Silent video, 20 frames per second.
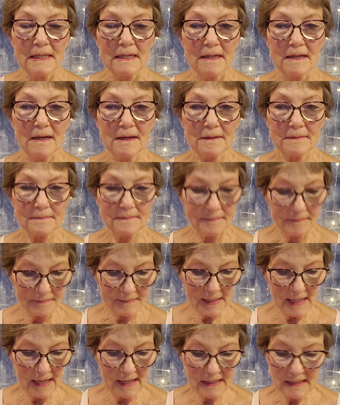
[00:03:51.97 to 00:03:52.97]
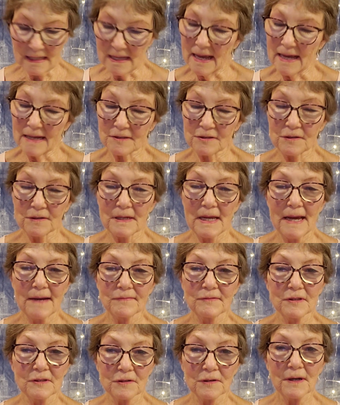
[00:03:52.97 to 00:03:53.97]
I actually
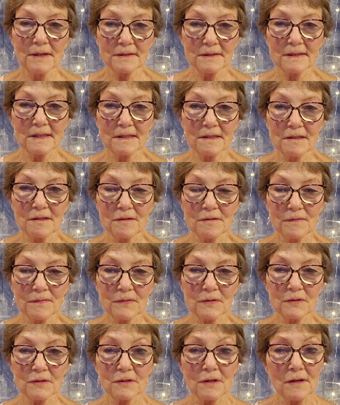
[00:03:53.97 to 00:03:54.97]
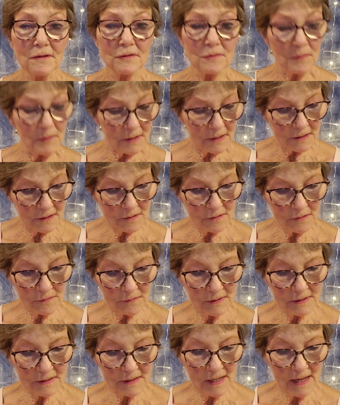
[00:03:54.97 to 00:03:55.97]
have to trust that the universe knows what it's
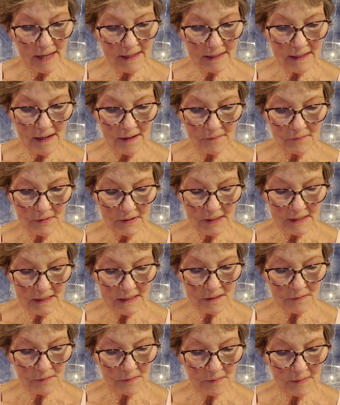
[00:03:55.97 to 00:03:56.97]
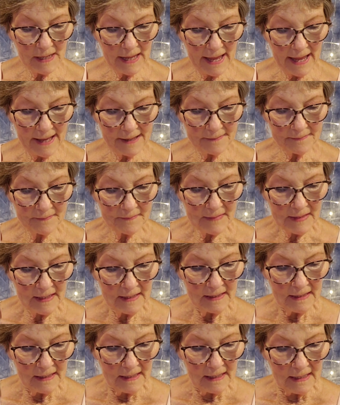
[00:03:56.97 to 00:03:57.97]
doing. So I got released from that.
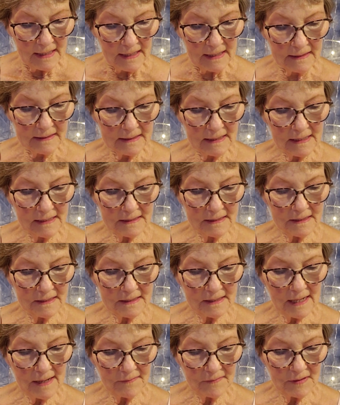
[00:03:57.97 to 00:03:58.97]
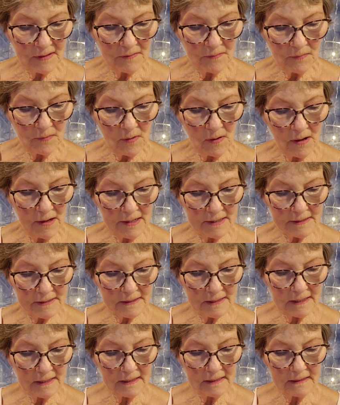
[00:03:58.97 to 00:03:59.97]
It says the Seven of
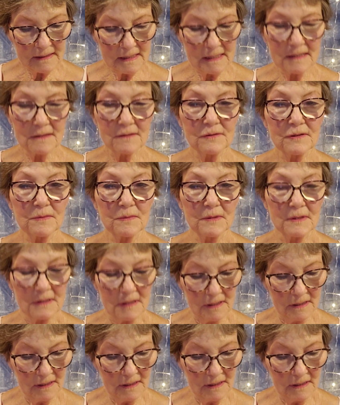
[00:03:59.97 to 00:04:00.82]
Wands deals with